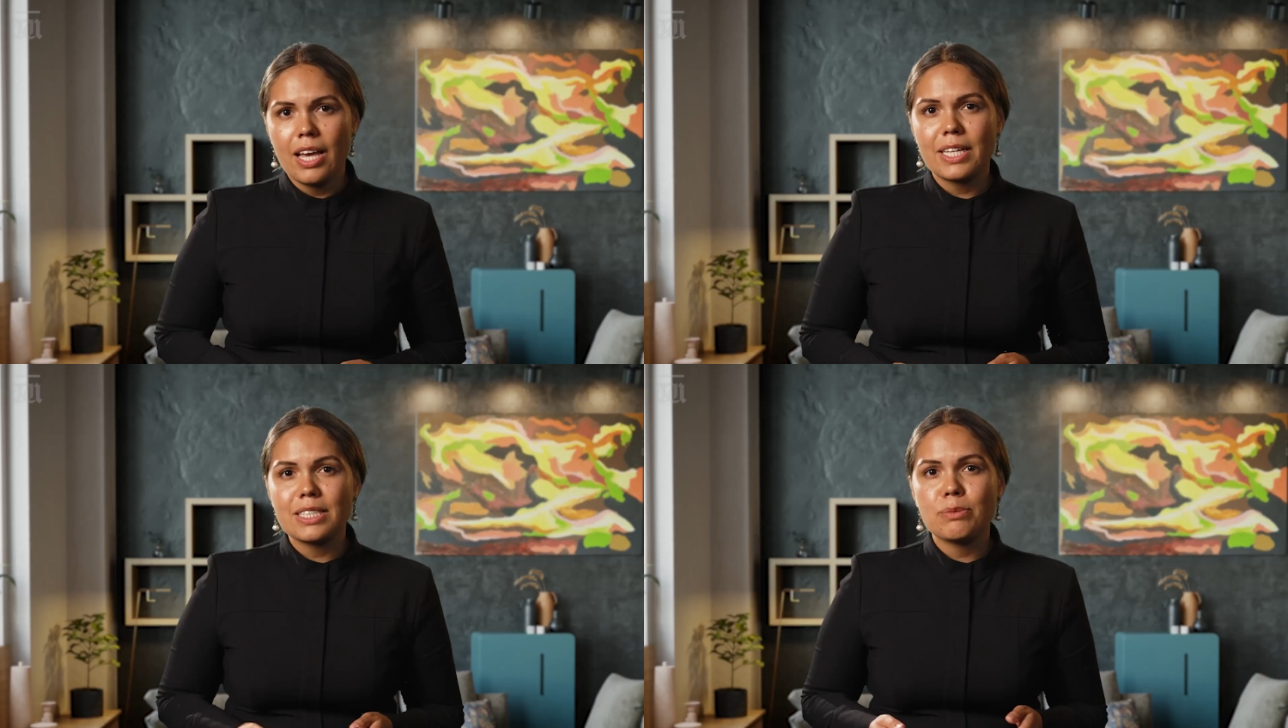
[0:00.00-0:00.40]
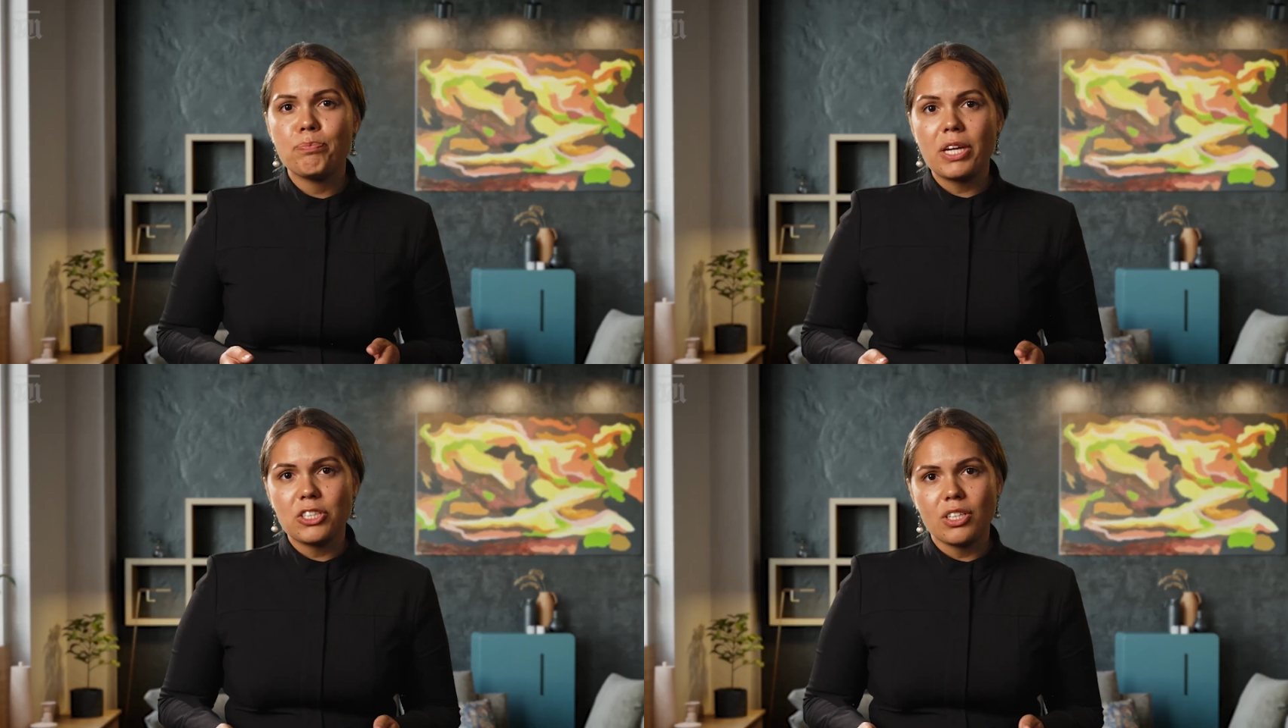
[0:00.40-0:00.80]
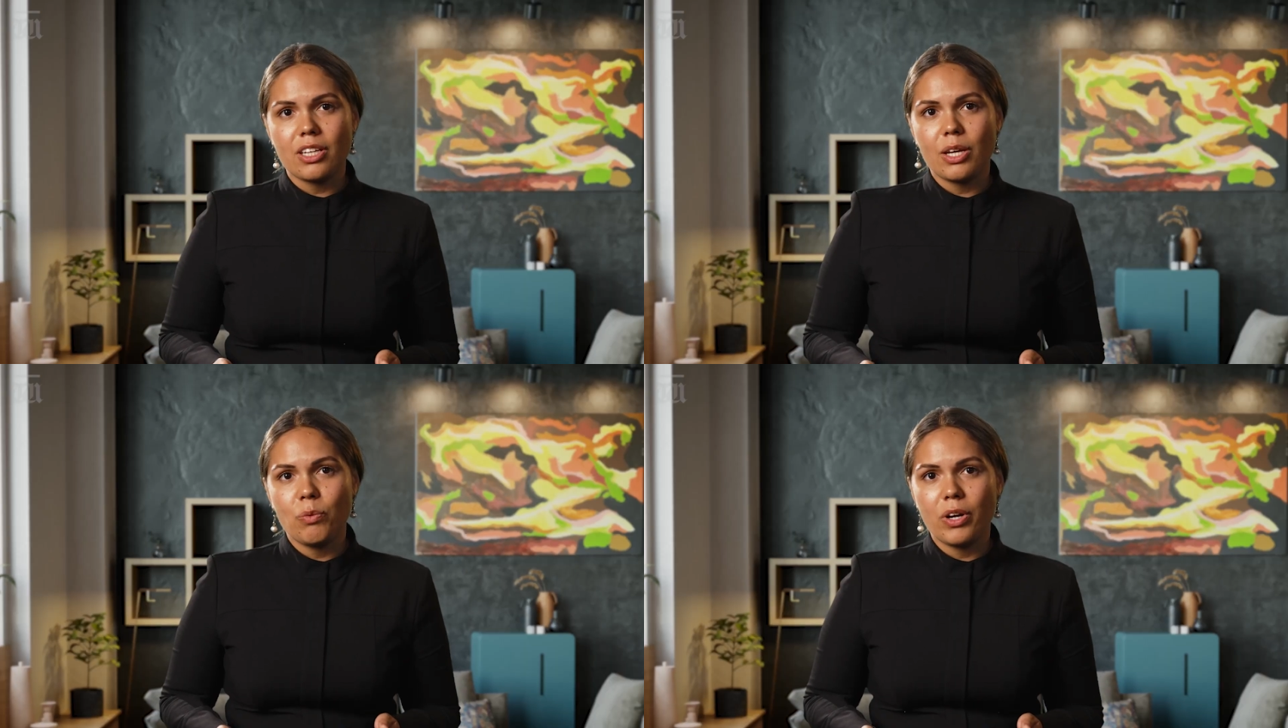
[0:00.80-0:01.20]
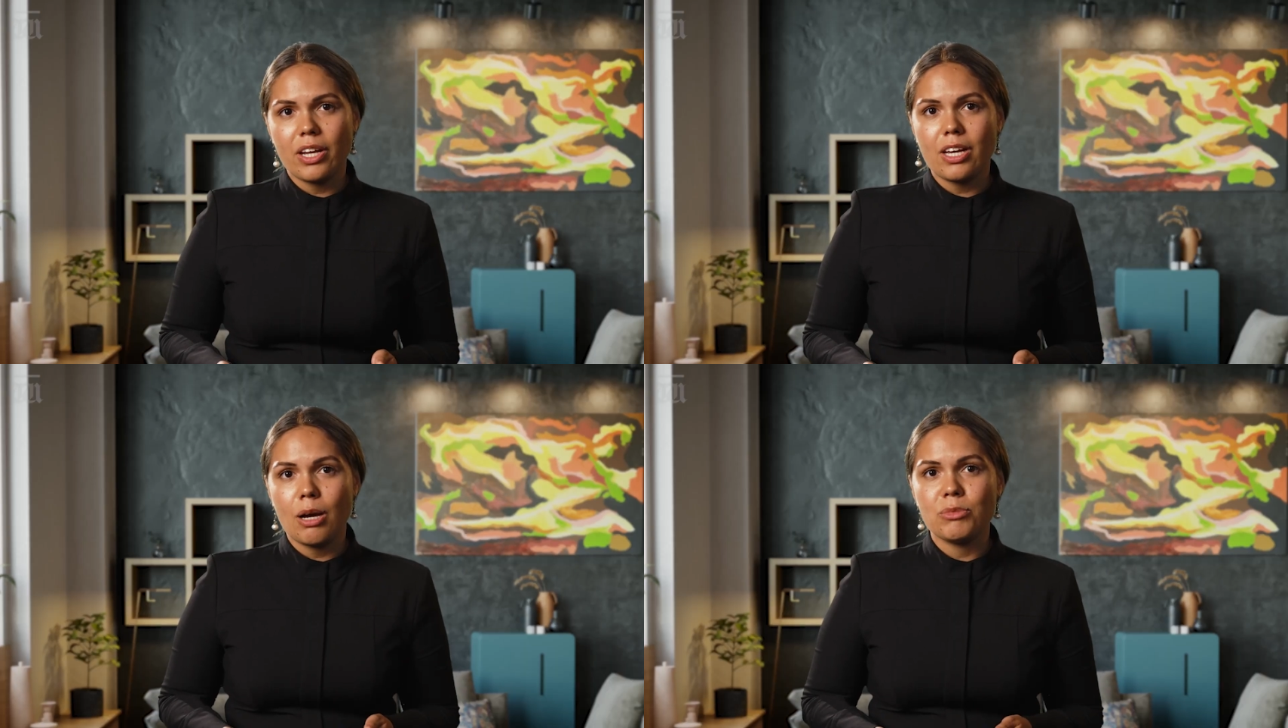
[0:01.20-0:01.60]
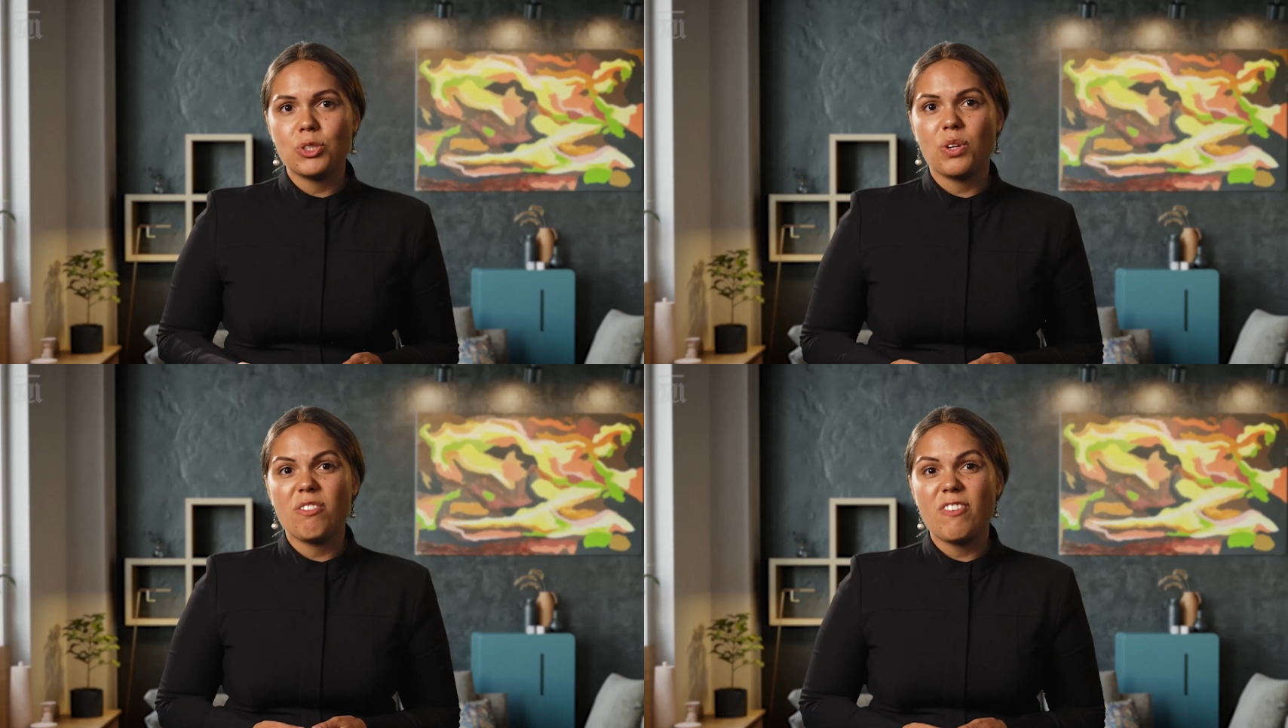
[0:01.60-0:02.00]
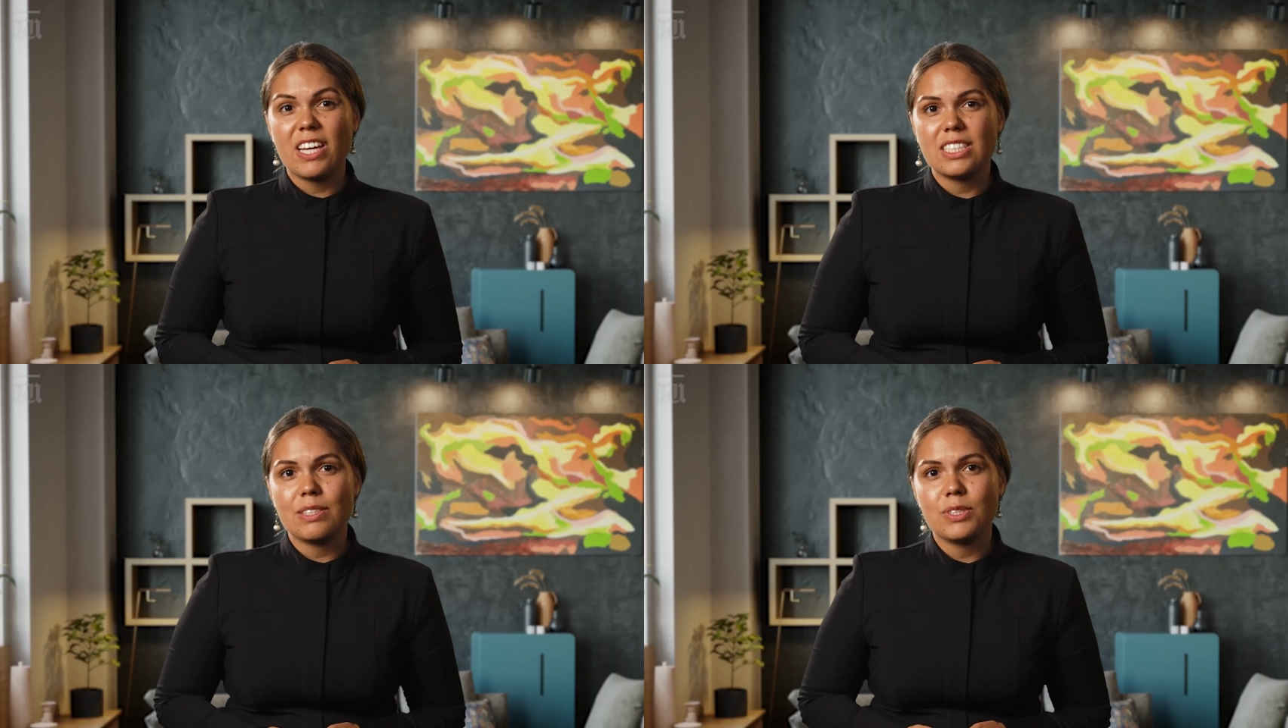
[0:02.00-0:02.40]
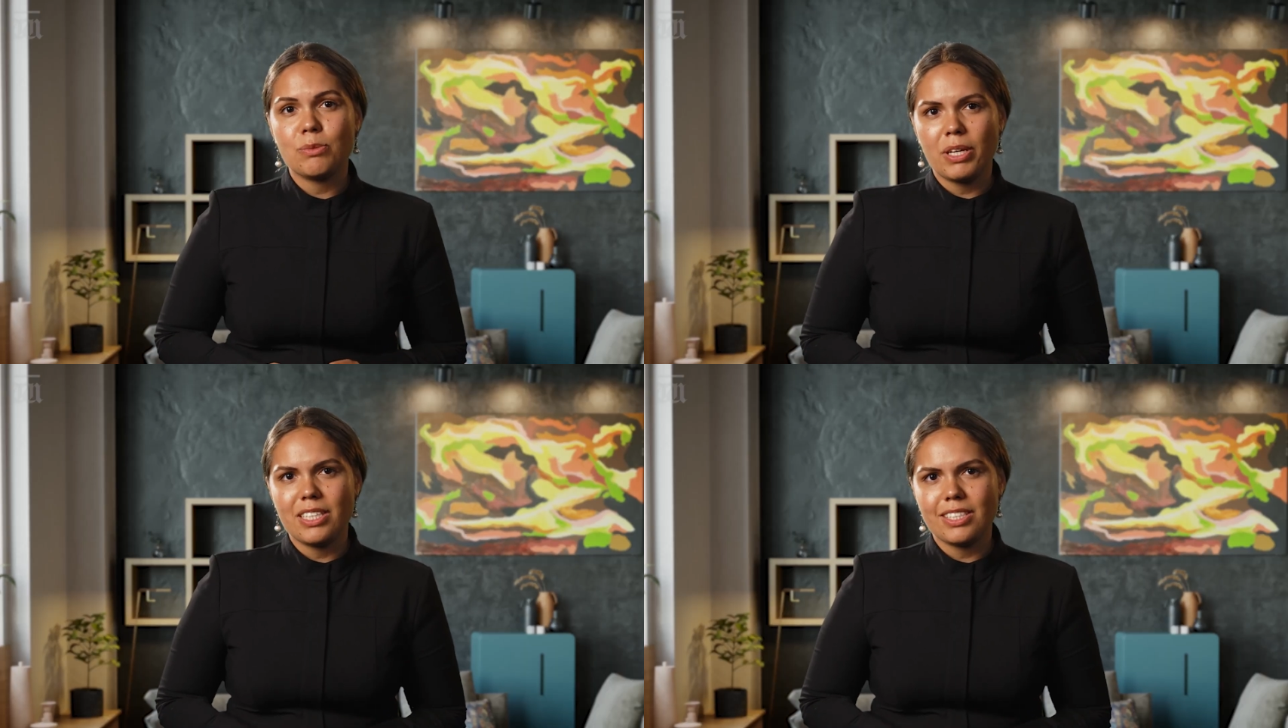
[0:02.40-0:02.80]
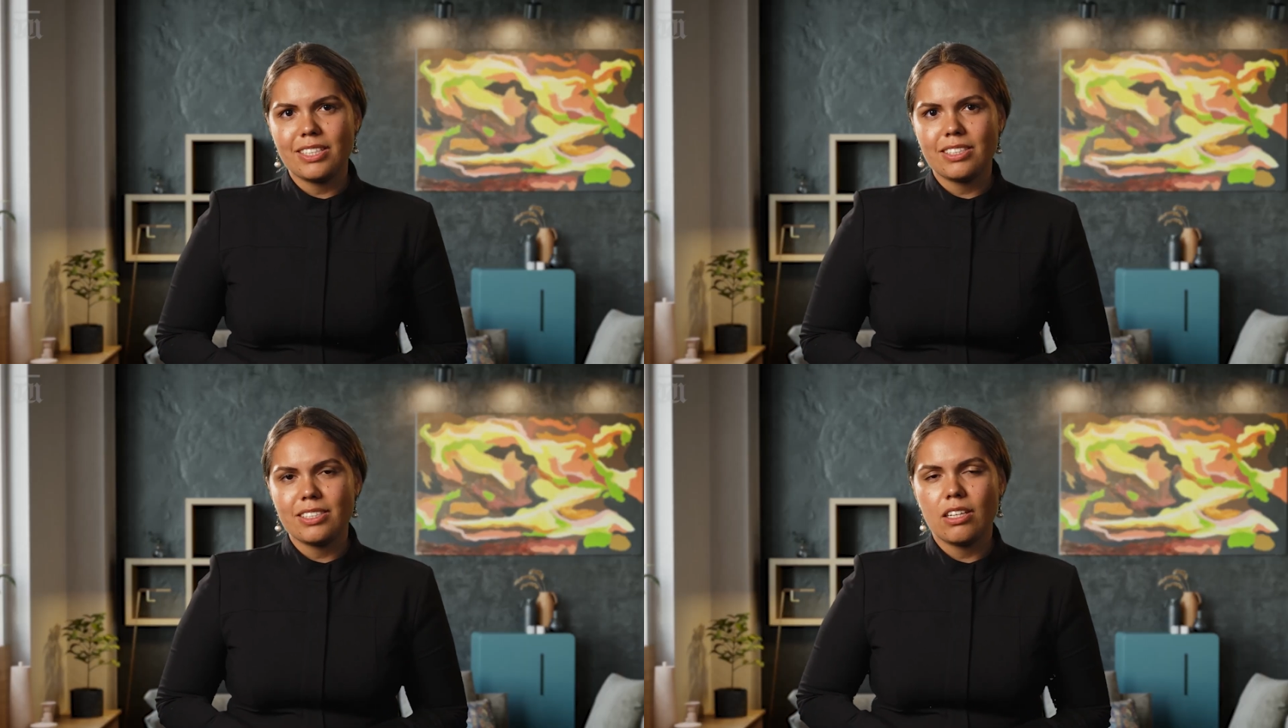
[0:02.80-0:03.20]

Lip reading: especially when it comes to invasive species.